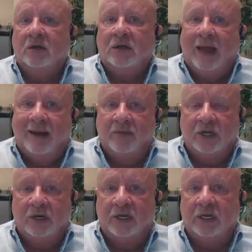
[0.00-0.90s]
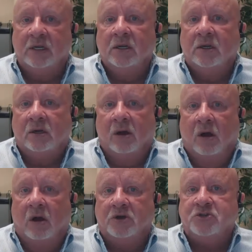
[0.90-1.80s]
liability,
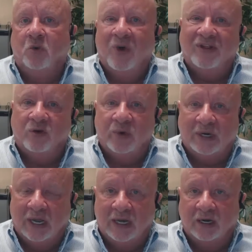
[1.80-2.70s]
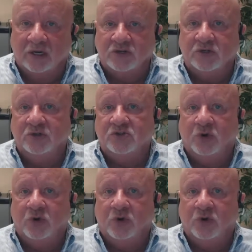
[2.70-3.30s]
loss, weather-related issues,